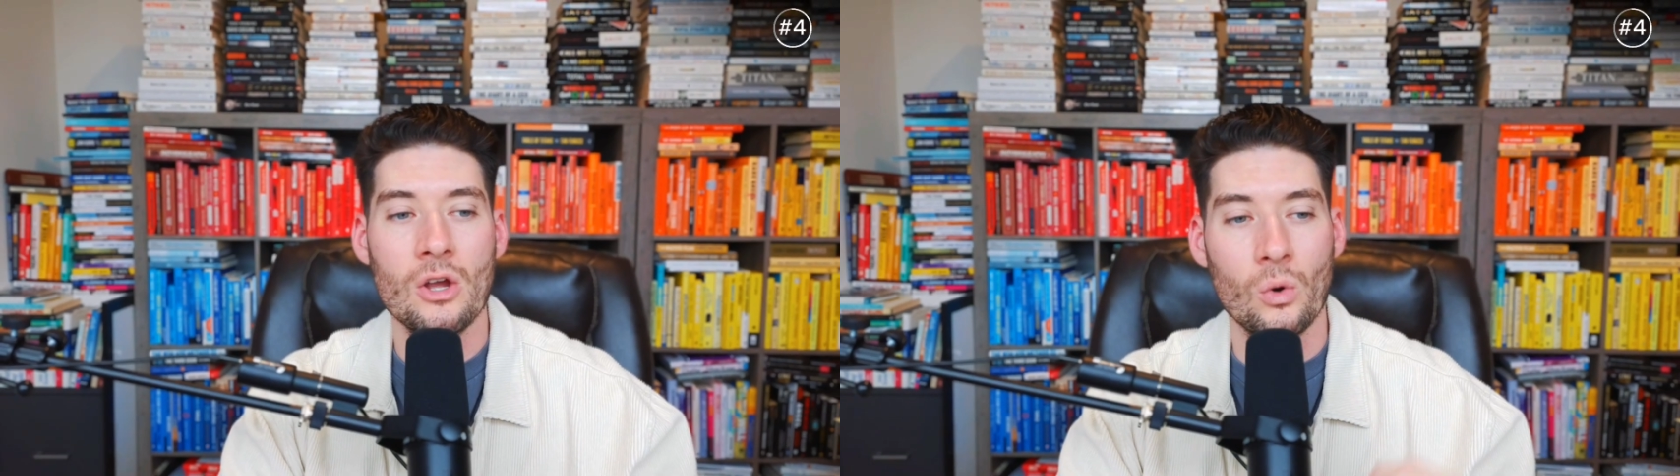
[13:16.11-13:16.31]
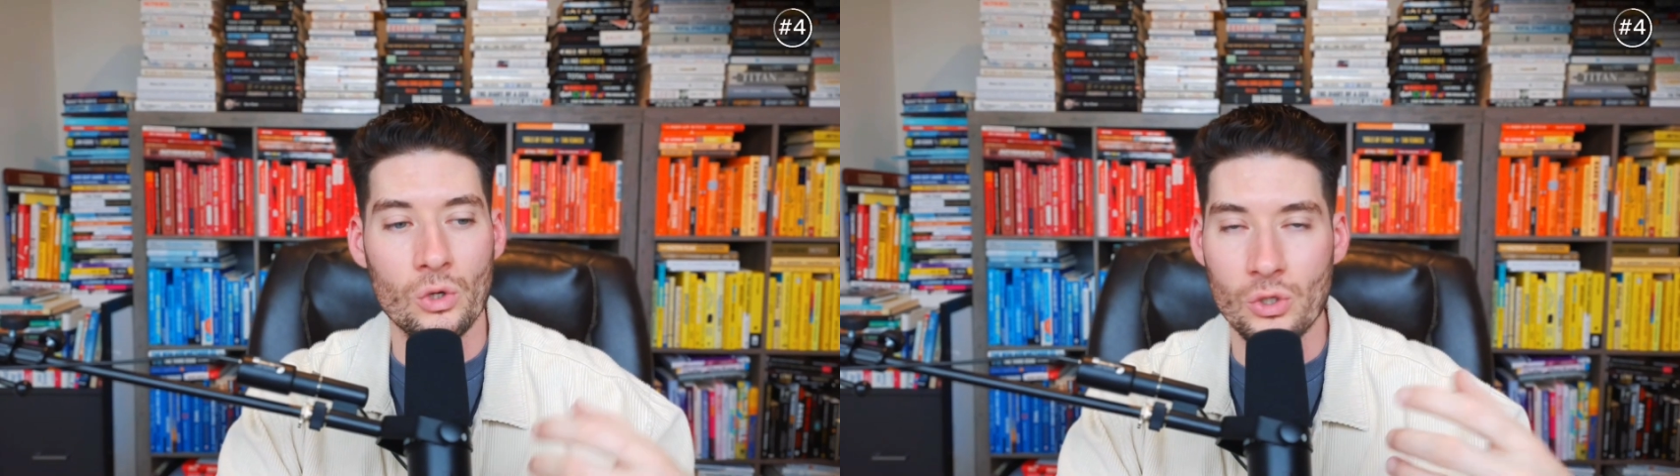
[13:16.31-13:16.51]

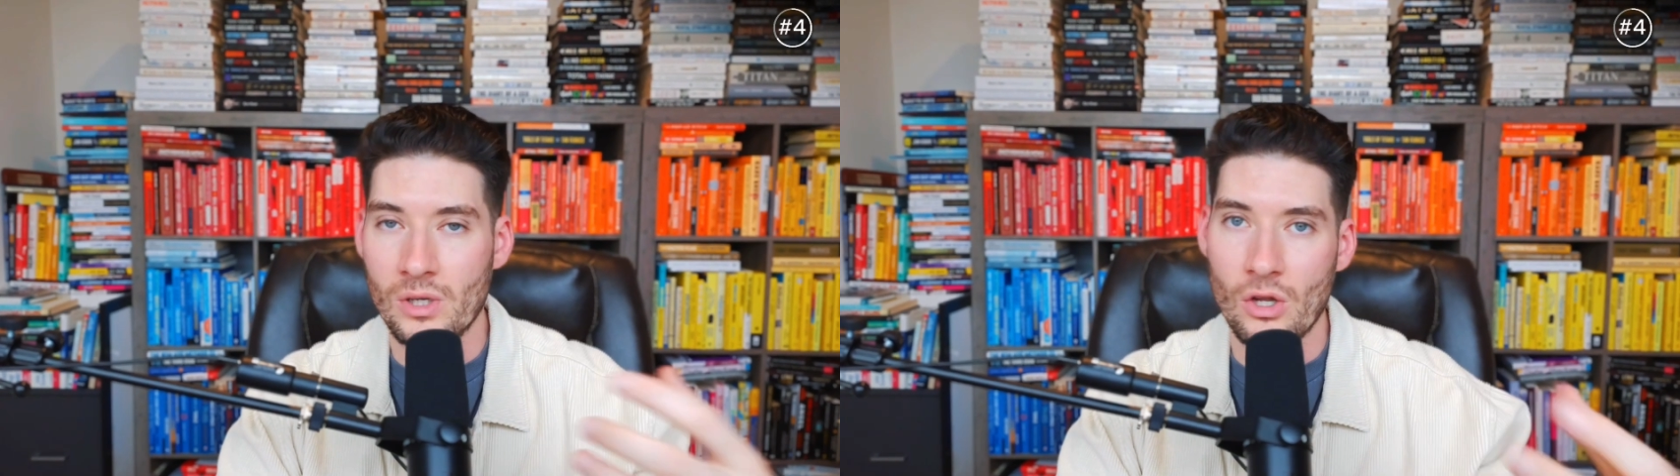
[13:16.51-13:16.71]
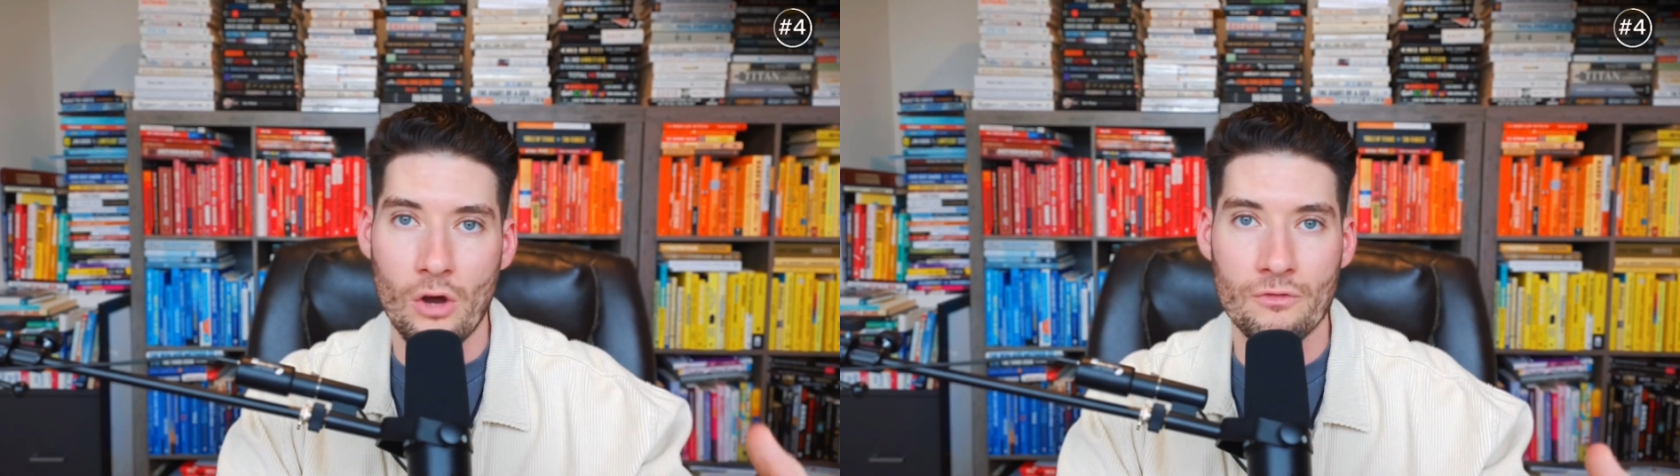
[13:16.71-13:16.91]
or you
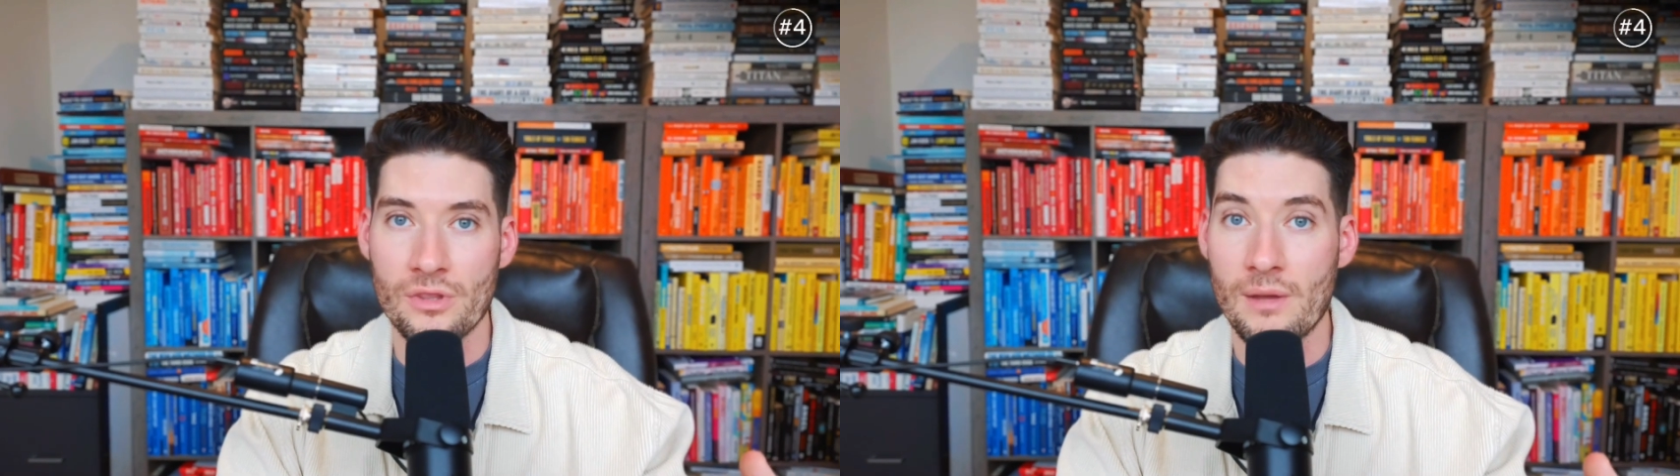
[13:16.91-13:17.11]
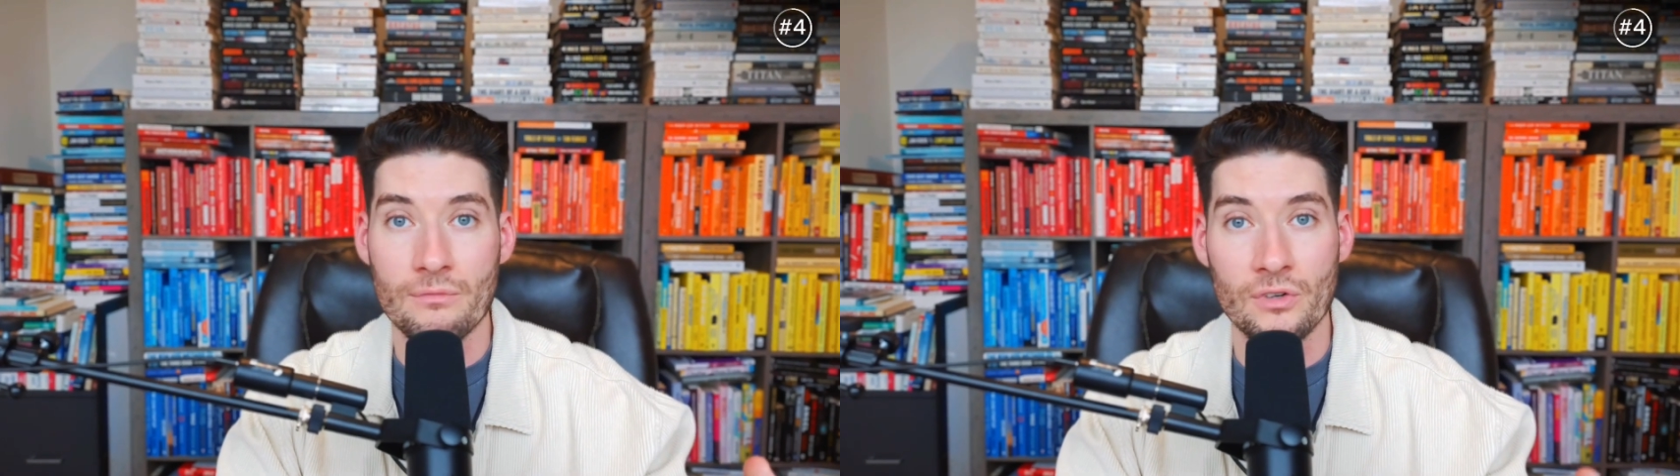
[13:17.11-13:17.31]
can offer
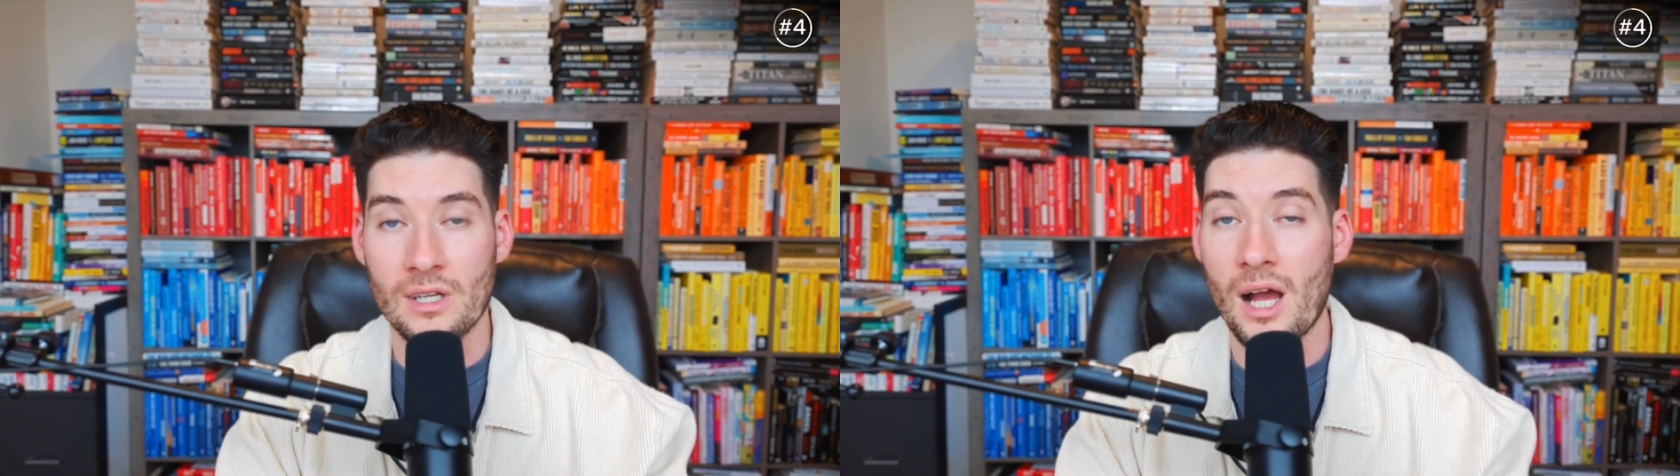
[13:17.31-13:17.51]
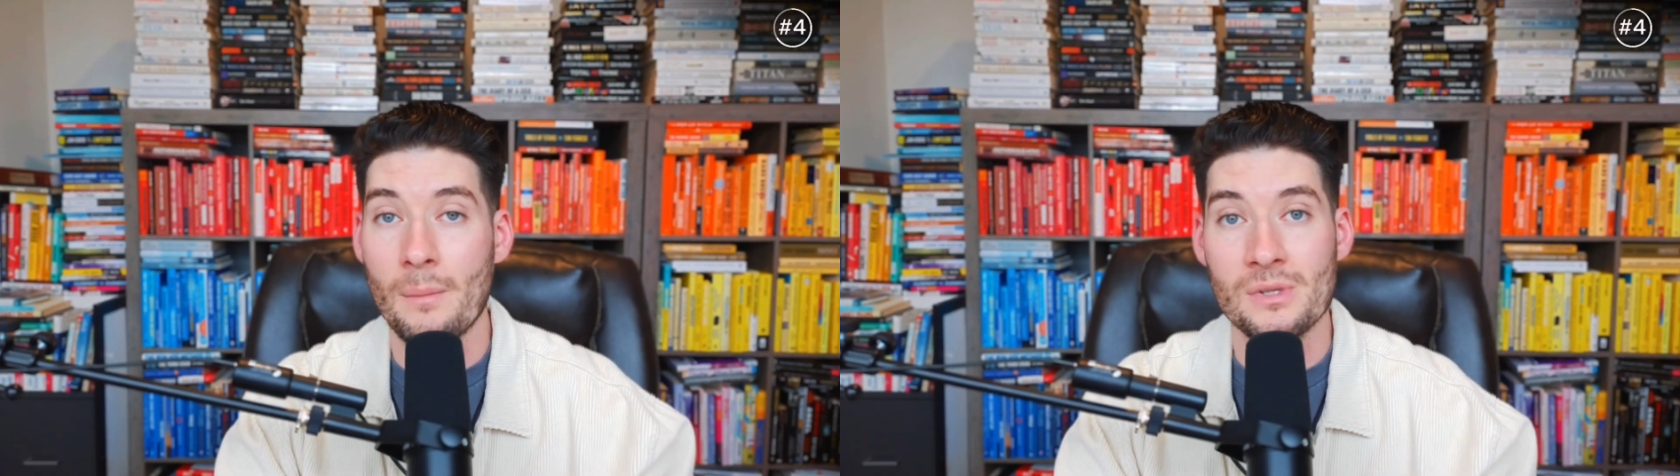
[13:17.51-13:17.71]
them free
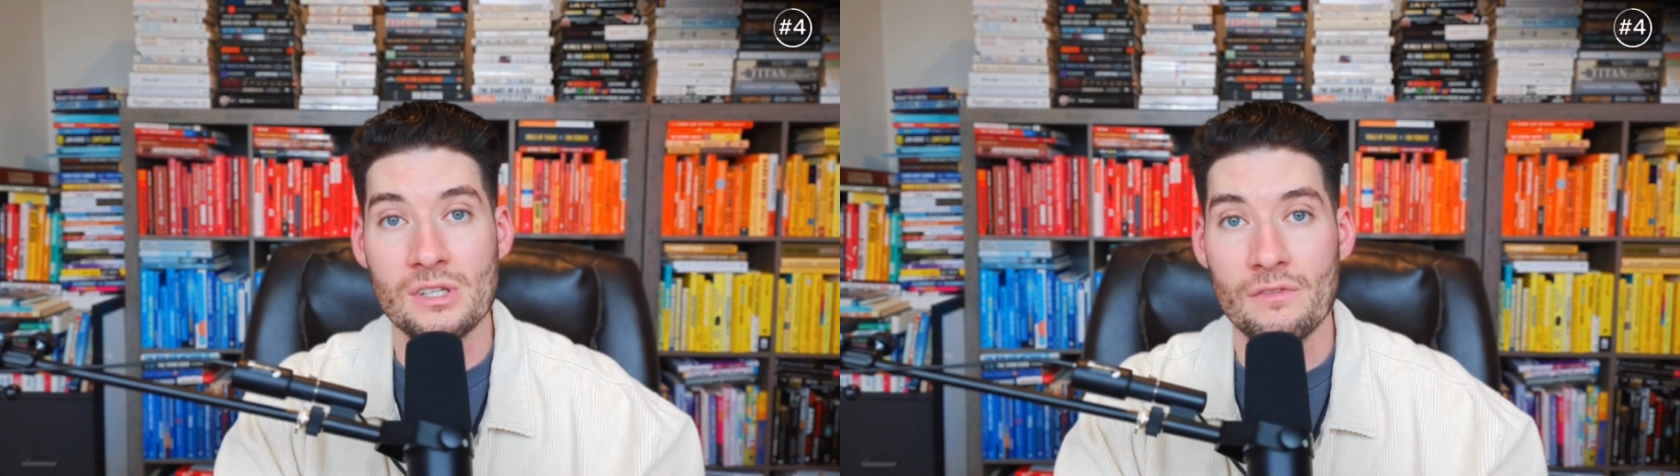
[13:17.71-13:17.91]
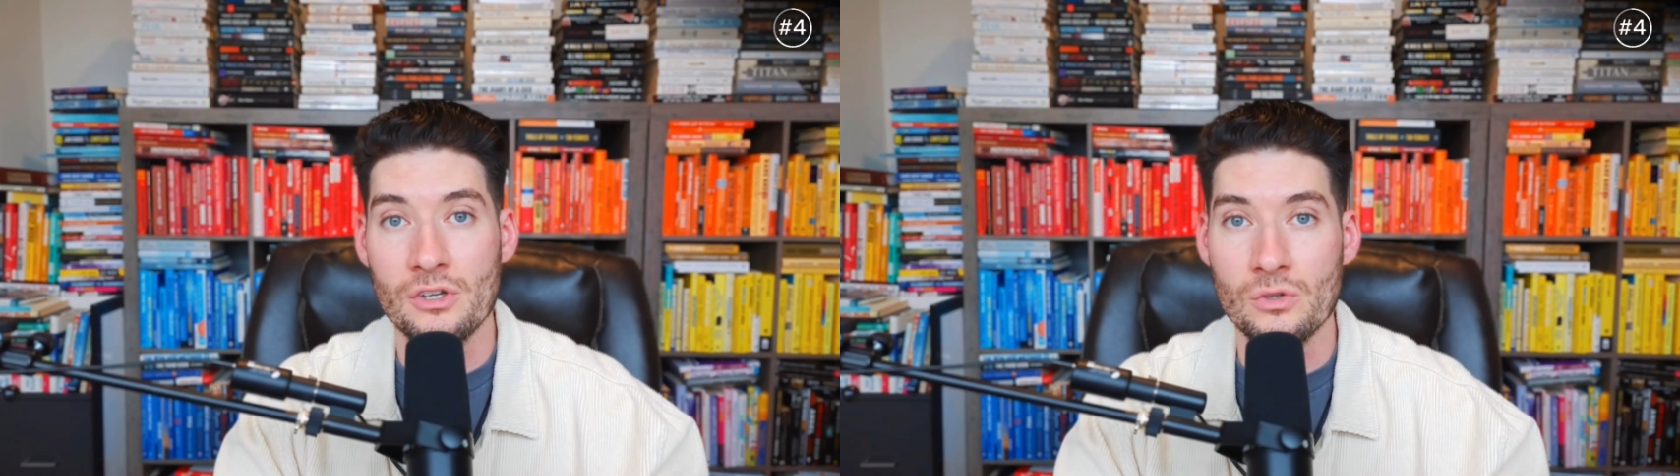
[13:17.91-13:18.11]
copies
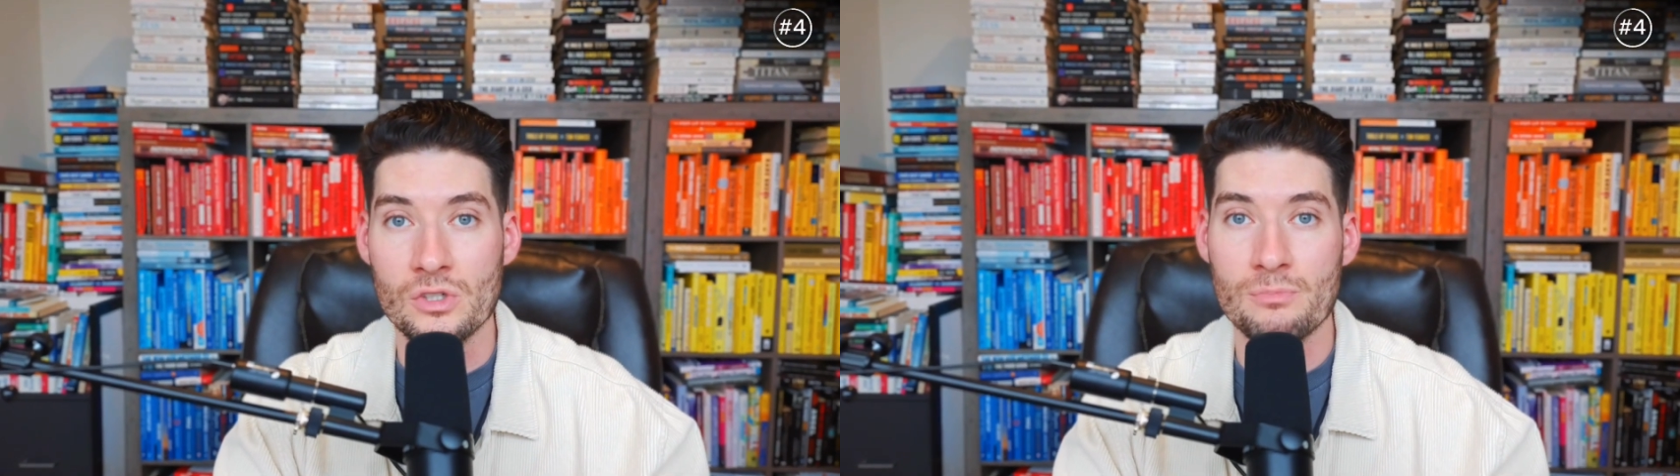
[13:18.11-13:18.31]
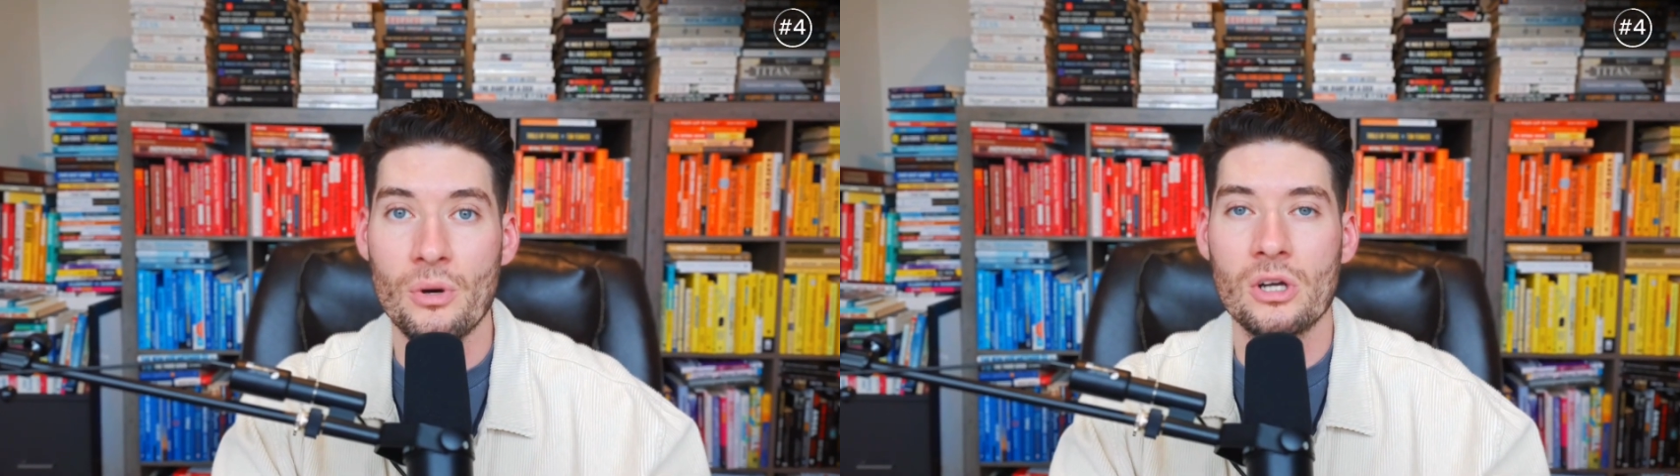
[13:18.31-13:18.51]
of the
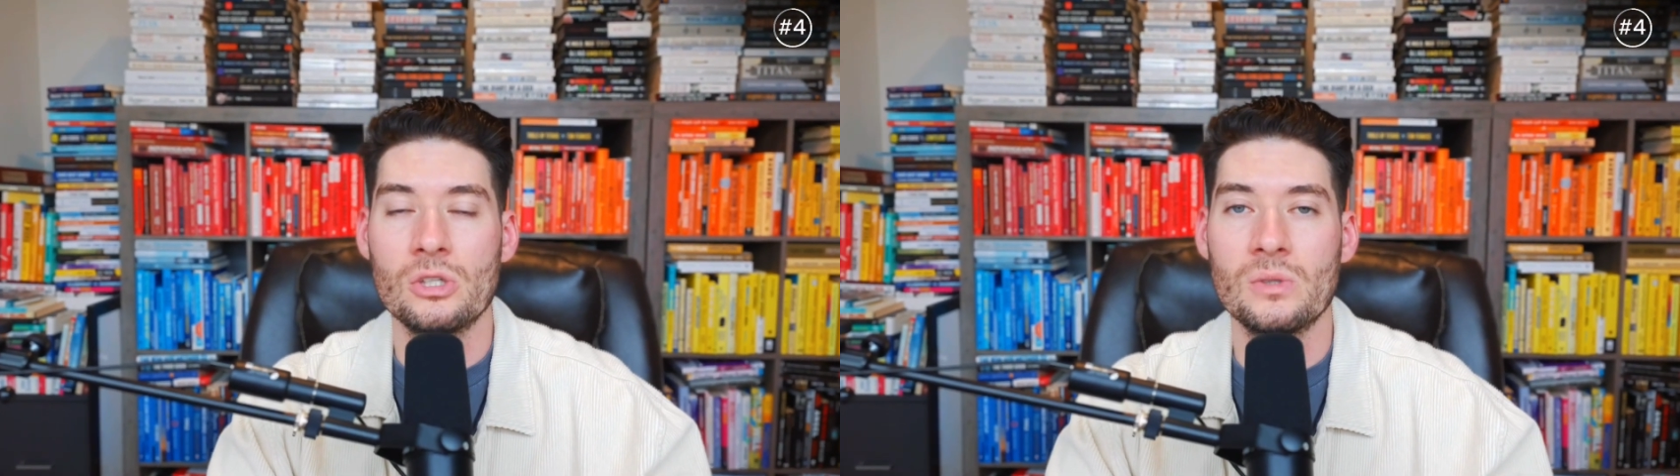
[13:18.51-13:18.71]
newest book.